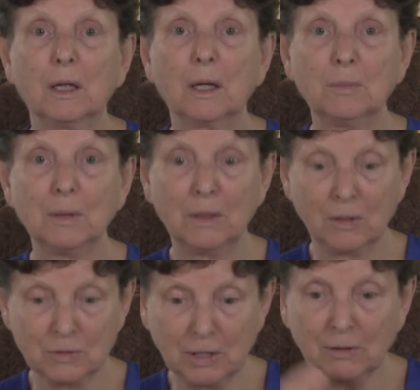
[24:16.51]
I mean, they're
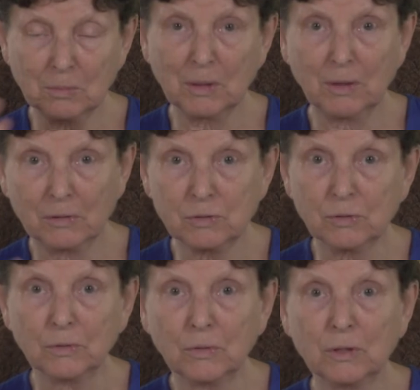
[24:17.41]
telling me their
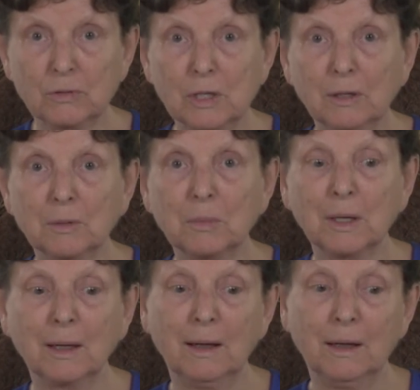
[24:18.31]
truth. They're telling
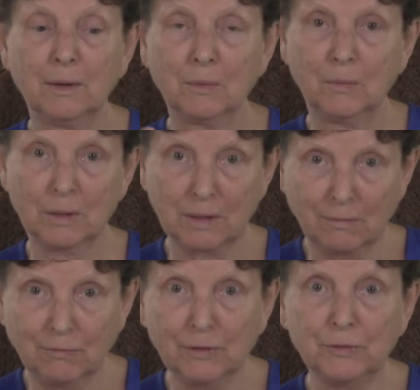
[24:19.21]
me what they
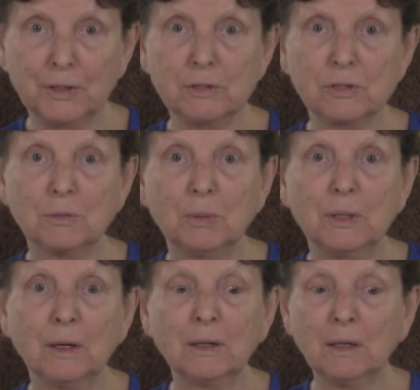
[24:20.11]
feel needs to be
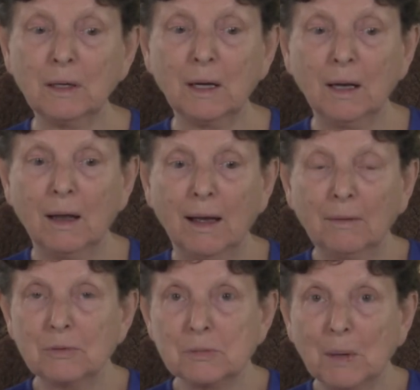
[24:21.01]
done, and I
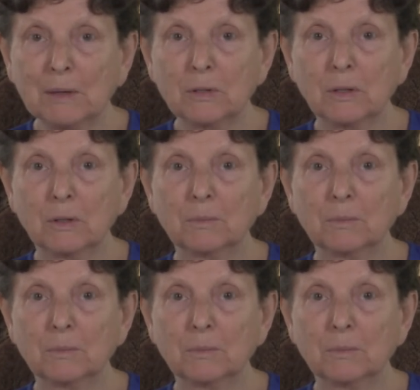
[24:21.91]
respect it.